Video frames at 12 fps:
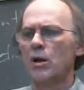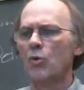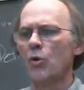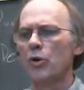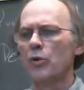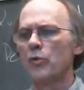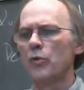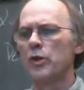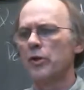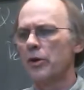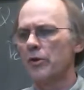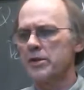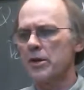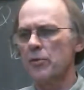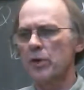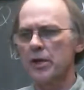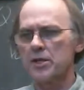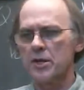Well, there isn't
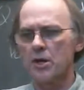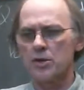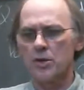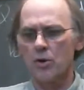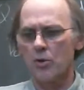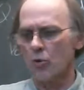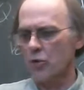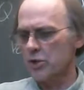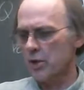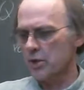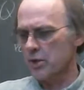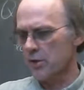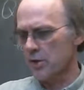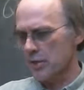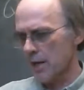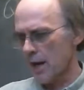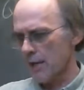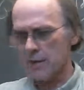really so the
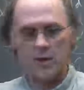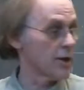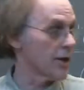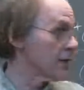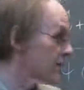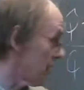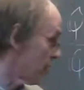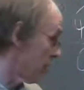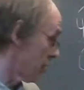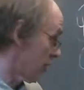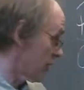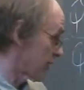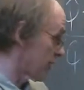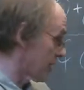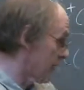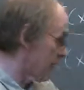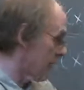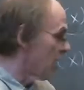states in this non-relativistic
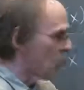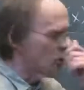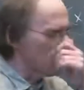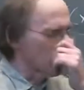theory. Well,